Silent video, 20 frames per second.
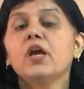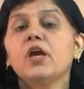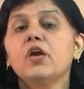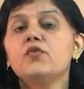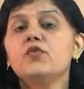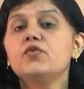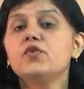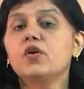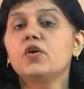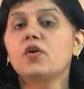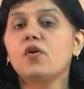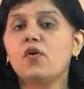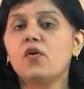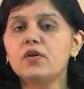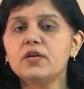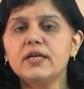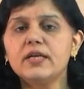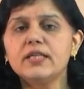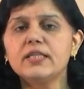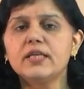If you are
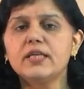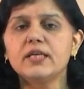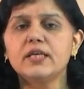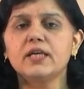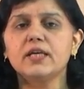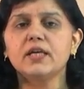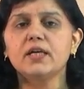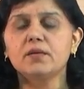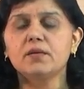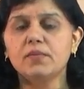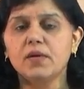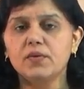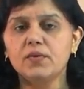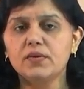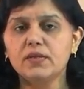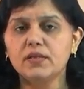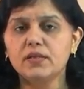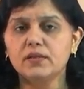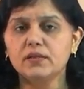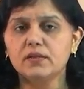already thinking
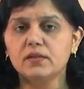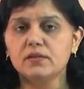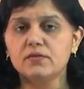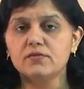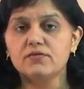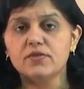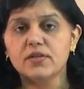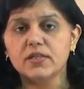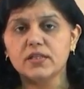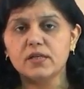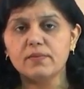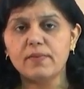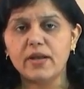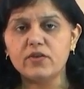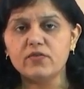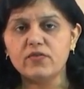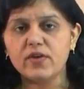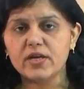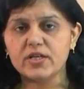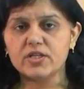about the further
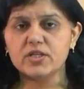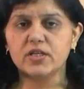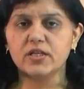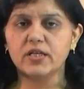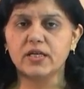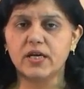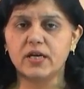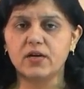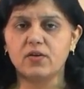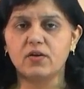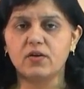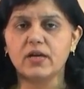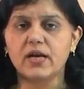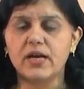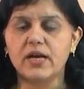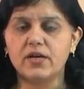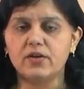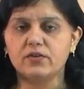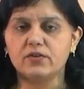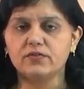manufacturing and all
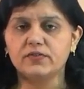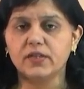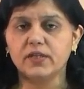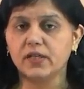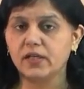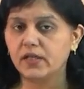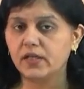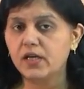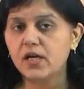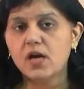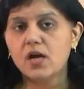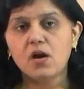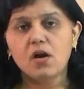kind of thing,